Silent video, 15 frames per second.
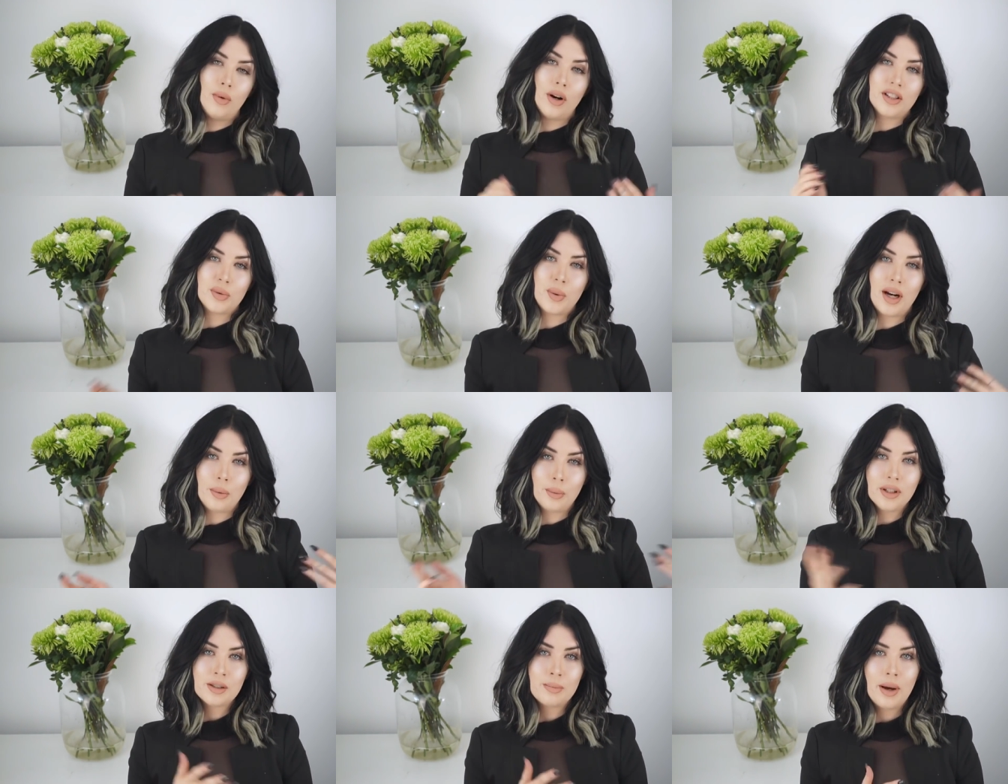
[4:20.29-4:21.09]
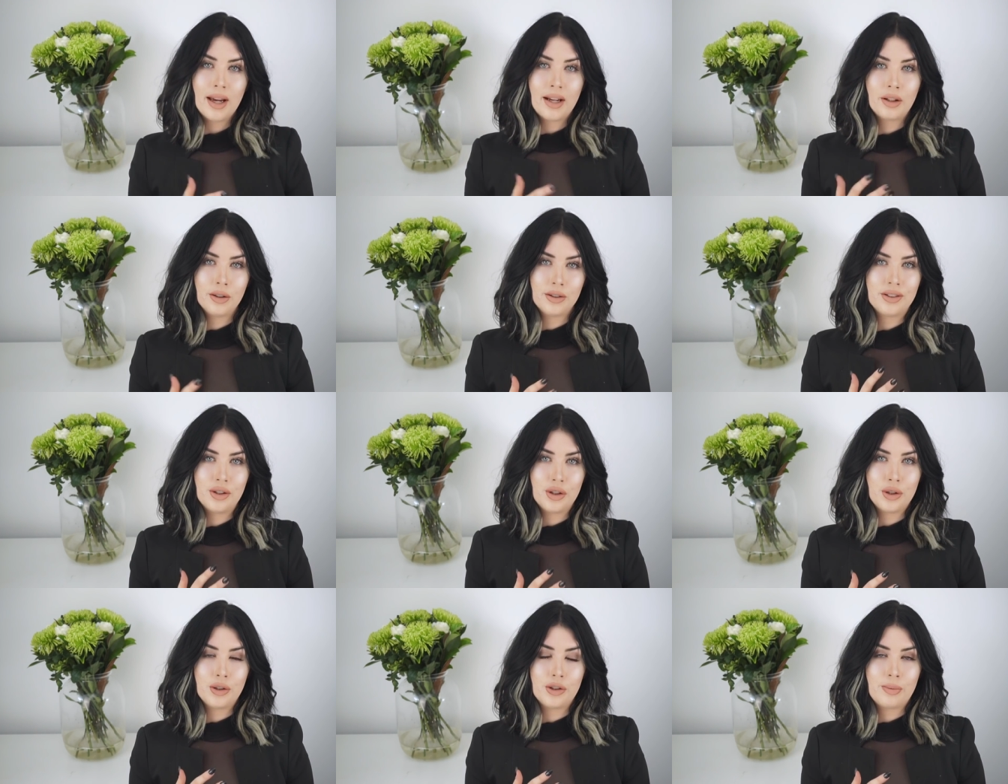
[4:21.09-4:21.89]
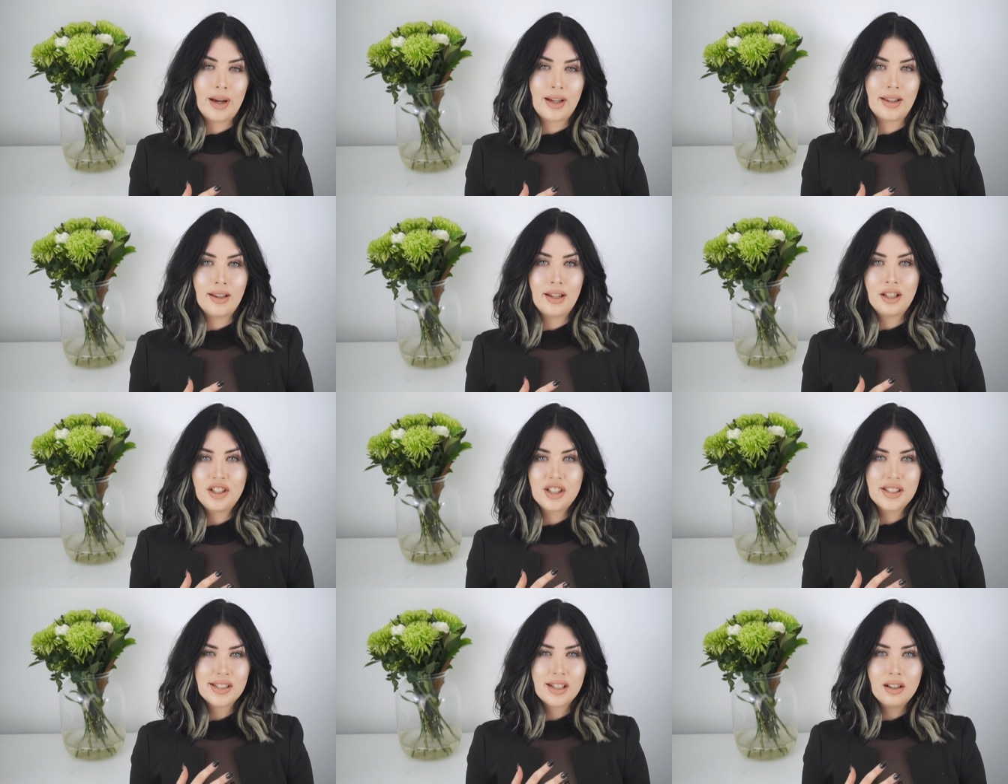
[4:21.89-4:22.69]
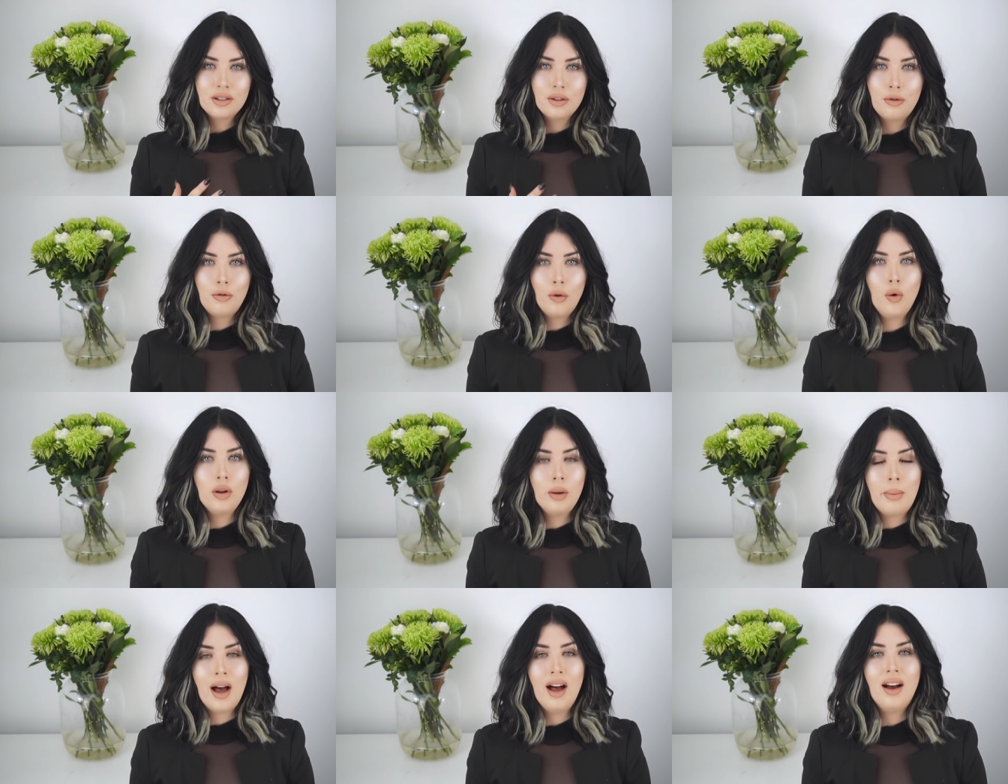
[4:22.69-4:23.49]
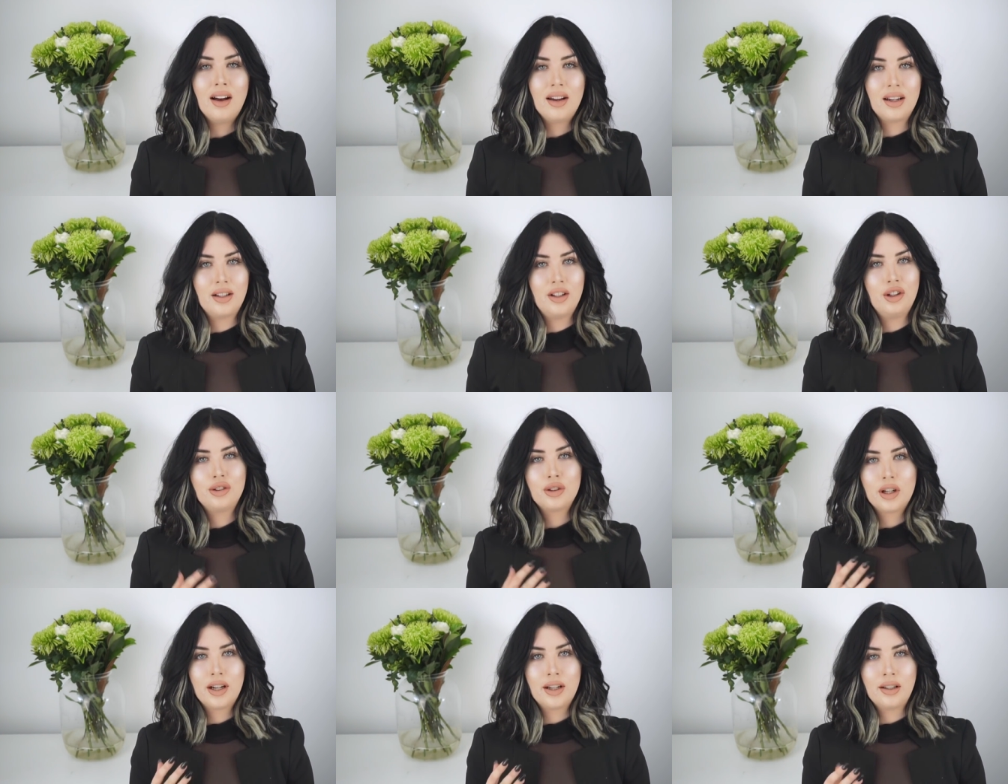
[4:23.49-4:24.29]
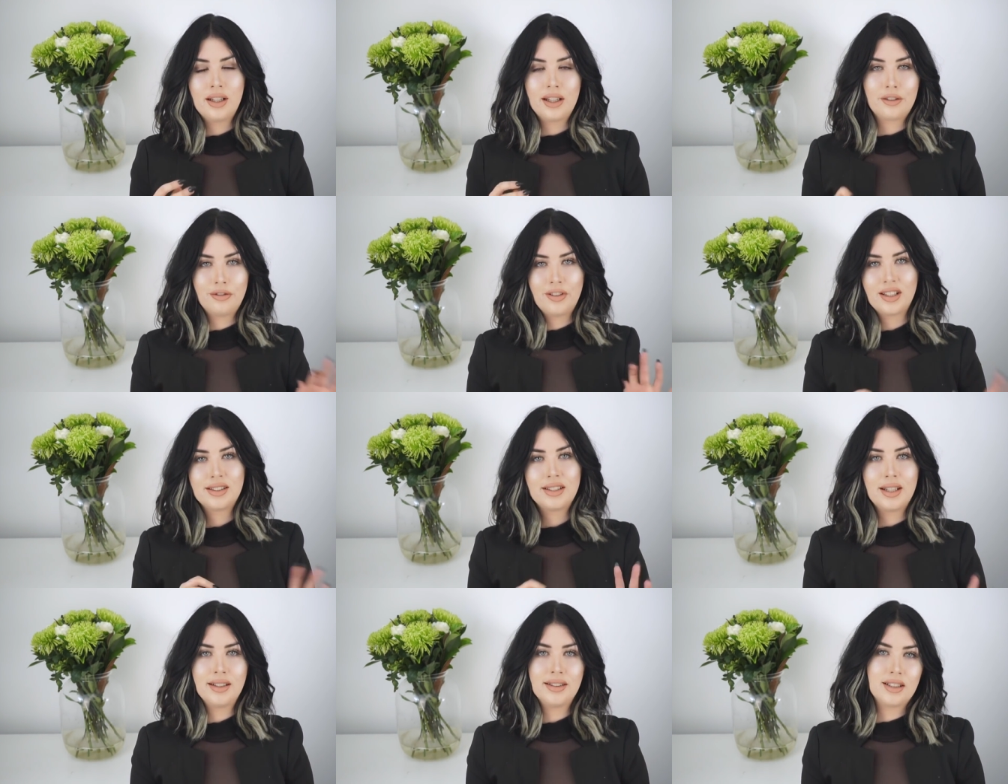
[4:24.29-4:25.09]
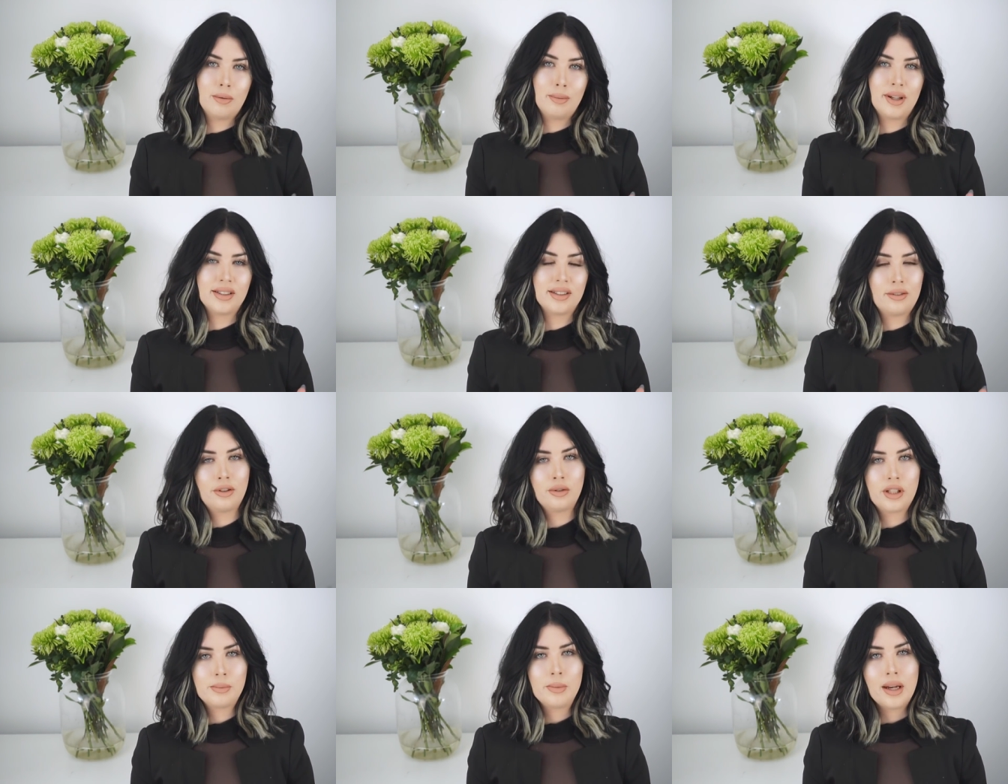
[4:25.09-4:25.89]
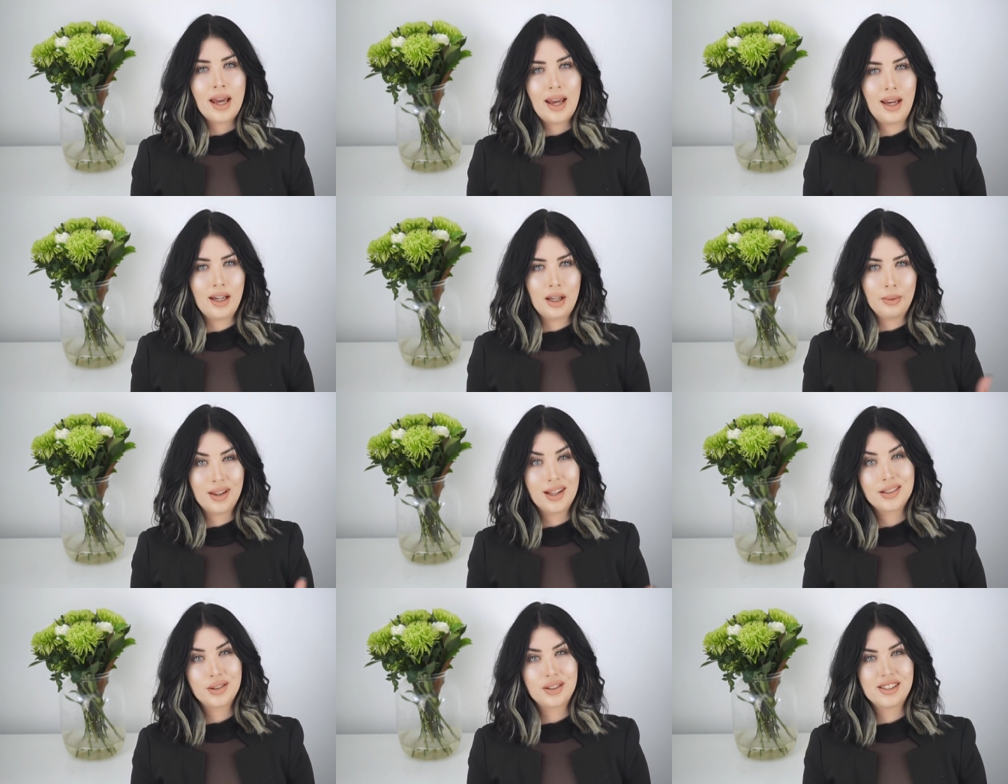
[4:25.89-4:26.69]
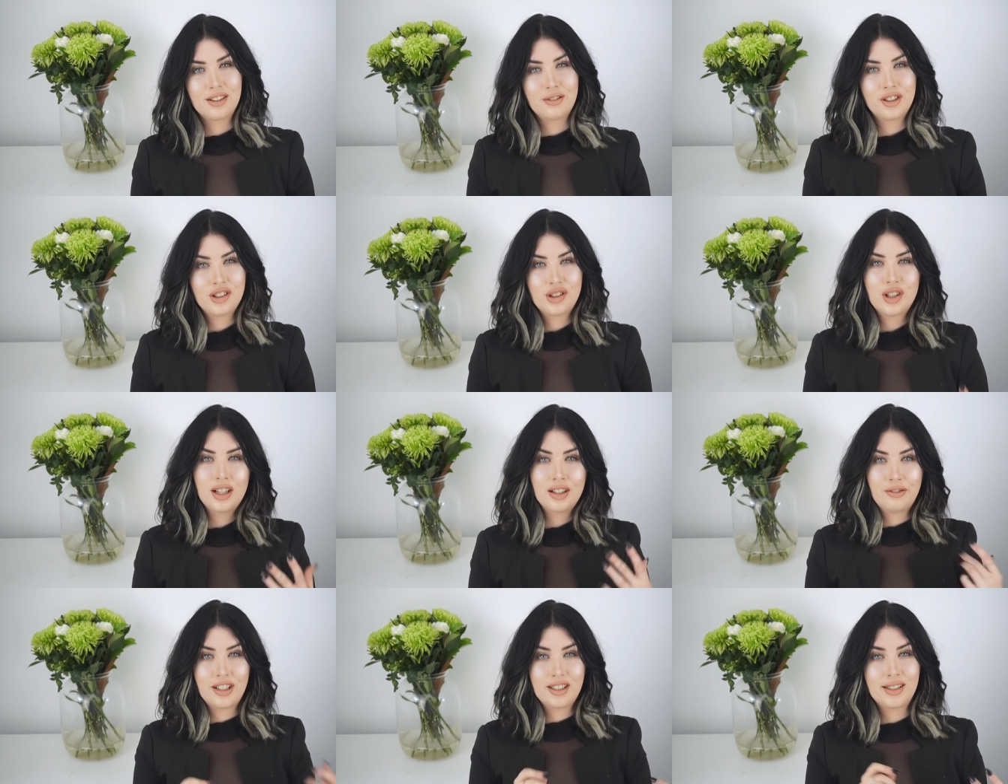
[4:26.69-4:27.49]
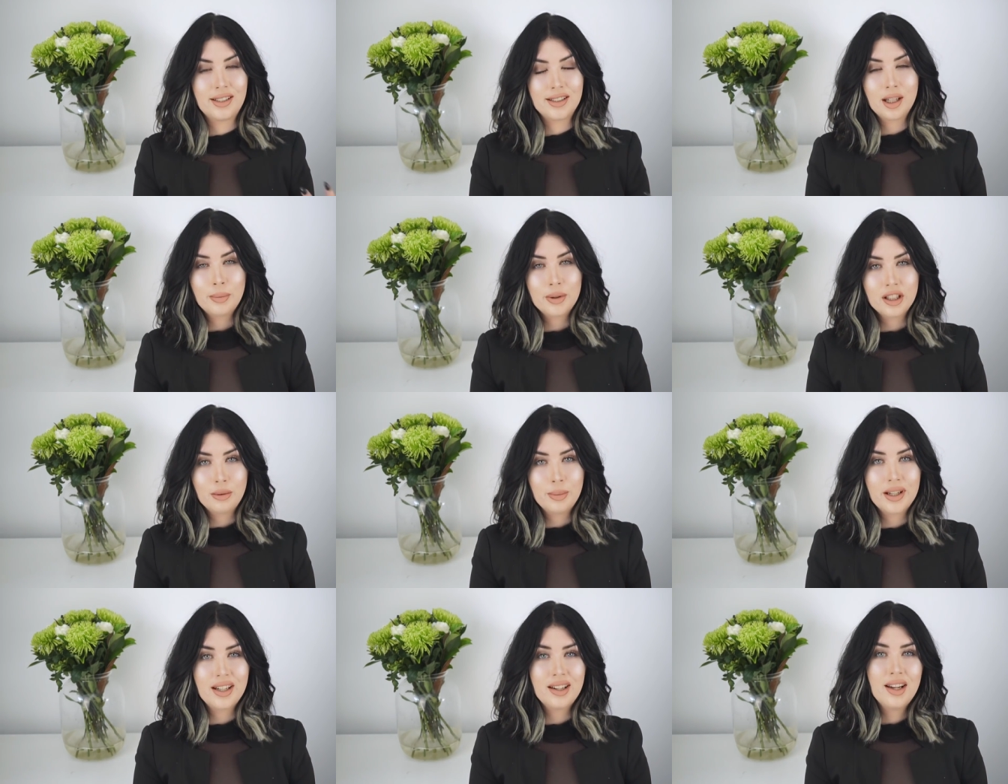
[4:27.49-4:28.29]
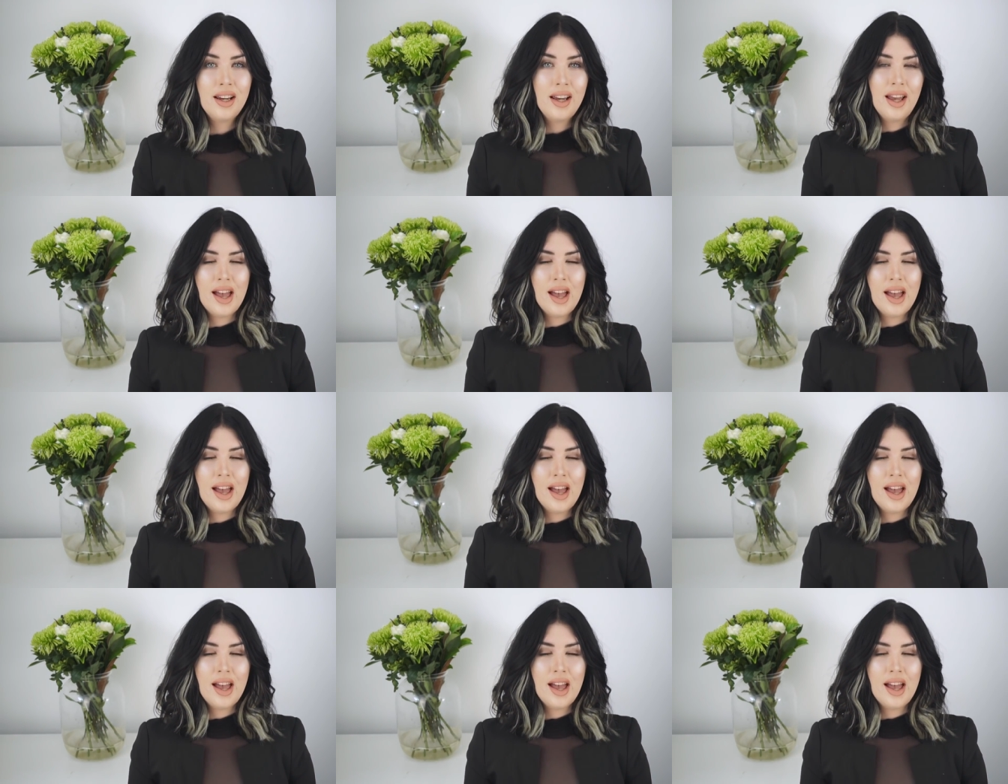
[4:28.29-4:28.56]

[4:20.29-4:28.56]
Whereas when I was buying clothes and shoes back then, they just start to fall apart and you try and like fix things up because I've always been handy with that sort of stuff and just trying to fix things up a little bit